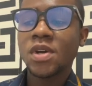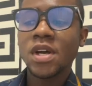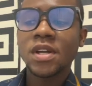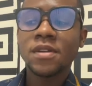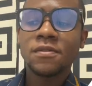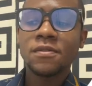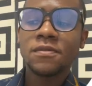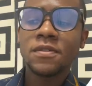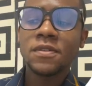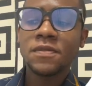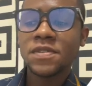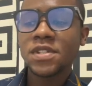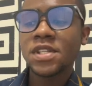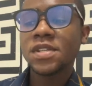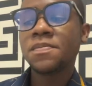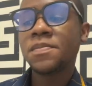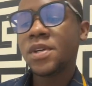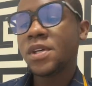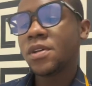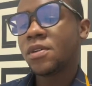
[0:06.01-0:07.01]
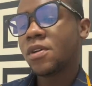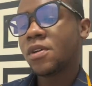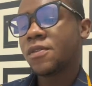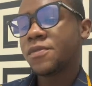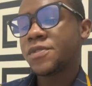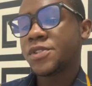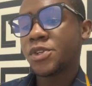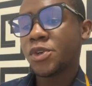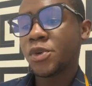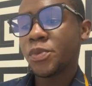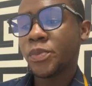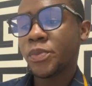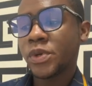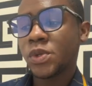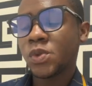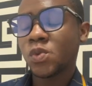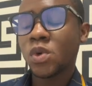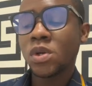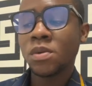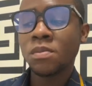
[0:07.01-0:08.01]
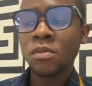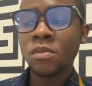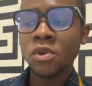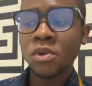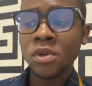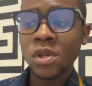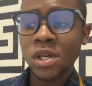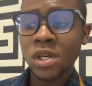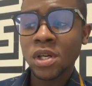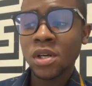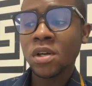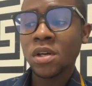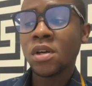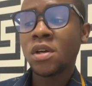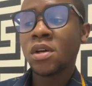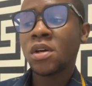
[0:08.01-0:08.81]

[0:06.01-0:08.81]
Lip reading: and 15 ml of 0.1 molar